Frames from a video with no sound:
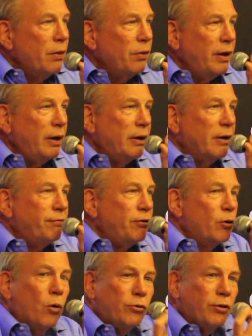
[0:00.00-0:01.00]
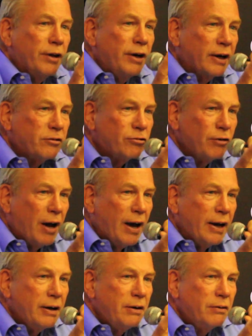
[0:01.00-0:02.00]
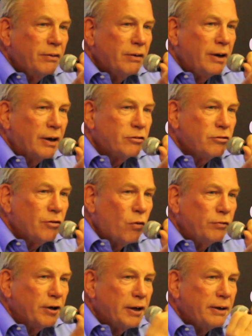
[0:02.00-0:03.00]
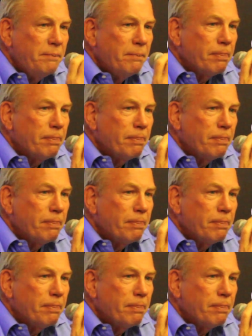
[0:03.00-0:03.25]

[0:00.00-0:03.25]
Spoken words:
if you go to the next slide, the next overhead,